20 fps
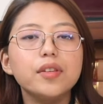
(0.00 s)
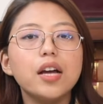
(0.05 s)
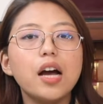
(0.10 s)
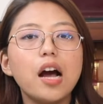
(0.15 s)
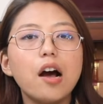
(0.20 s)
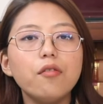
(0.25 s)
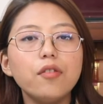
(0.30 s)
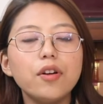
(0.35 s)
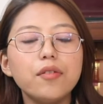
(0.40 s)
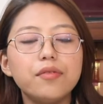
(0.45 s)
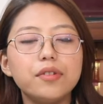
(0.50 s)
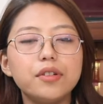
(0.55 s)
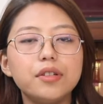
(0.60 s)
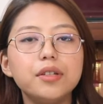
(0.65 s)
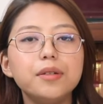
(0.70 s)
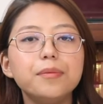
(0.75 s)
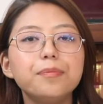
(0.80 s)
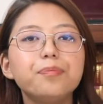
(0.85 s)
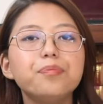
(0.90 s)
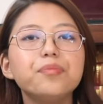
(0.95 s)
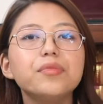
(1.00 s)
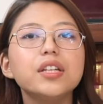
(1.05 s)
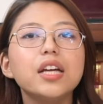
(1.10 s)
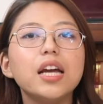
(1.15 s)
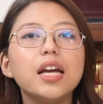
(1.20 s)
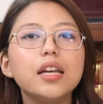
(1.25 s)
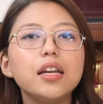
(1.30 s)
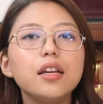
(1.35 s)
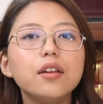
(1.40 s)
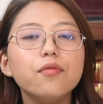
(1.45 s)
However,
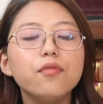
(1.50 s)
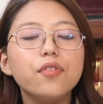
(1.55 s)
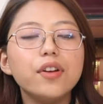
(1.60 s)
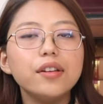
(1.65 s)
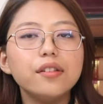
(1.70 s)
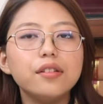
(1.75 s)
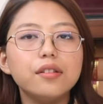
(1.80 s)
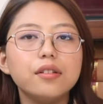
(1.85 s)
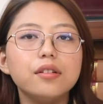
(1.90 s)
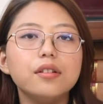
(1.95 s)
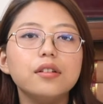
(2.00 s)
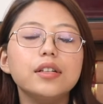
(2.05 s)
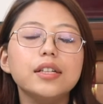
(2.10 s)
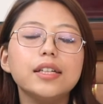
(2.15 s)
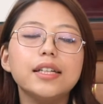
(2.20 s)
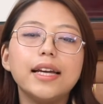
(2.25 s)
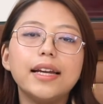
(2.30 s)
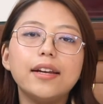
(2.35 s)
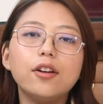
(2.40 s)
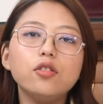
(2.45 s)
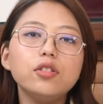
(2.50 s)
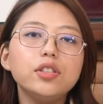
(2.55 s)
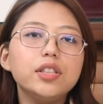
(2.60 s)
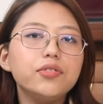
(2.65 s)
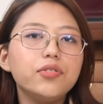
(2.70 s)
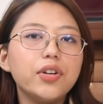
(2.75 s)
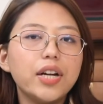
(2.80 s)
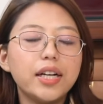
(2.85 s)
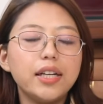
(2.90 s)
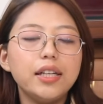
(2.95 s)
an investor cannot
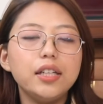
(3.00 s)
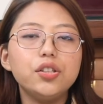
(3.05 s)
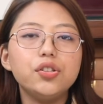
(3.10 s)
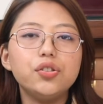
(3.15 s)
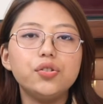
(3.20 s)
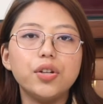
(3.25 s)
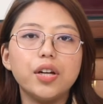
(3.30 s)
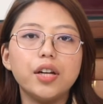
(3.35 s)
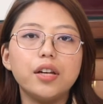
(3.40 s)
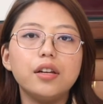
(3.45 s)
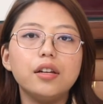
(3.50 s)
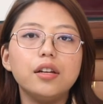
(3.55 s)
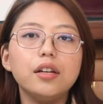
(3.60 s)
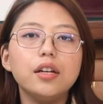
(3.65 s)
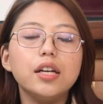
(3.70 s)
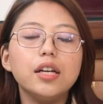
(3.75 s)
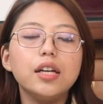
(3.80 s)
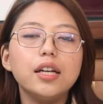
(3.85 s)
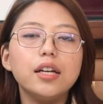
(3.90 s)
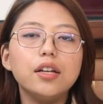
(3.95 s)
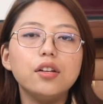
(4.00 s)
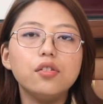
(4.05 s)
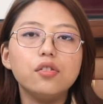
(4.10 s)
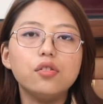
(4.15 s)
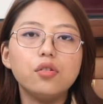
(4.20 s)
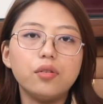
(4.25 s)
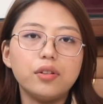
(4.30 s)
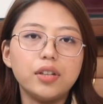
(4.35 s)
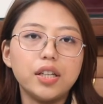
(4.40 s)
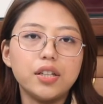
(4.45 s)
directly trade in
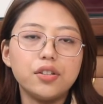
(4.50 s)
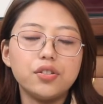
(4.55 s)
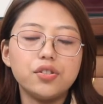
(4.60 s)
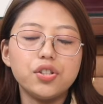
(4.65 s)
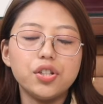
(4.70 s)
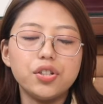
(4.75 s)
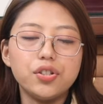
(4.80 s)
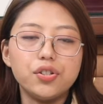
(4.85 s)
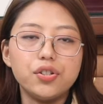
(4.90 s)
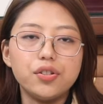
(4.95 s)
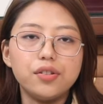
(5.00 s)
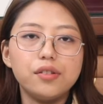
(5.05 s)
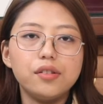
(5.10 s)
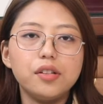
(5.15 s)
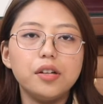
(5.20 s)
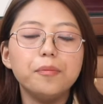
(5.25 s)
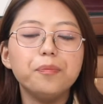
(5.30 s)
stock exchanges.